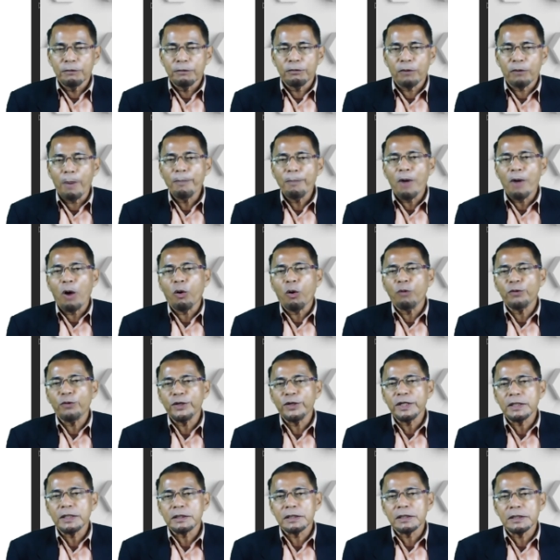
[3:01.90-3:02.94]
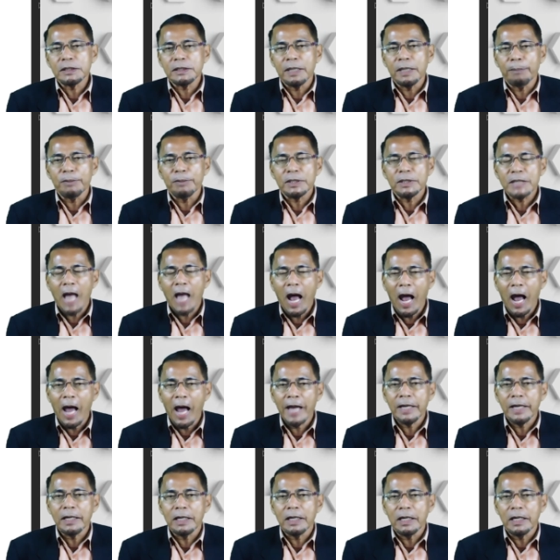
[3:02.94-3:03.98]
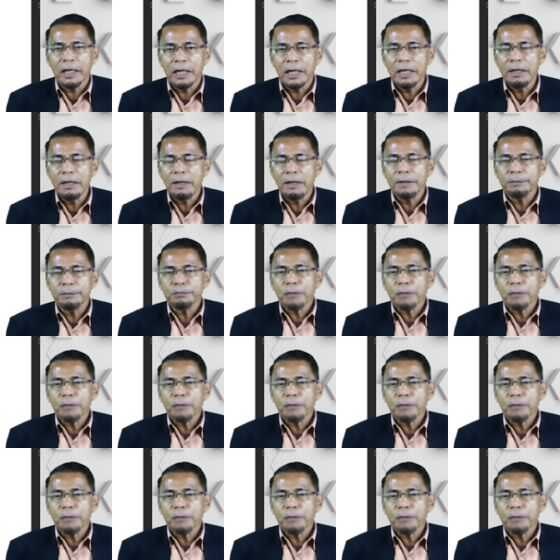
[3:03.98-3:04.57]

from the aquaponic system is high in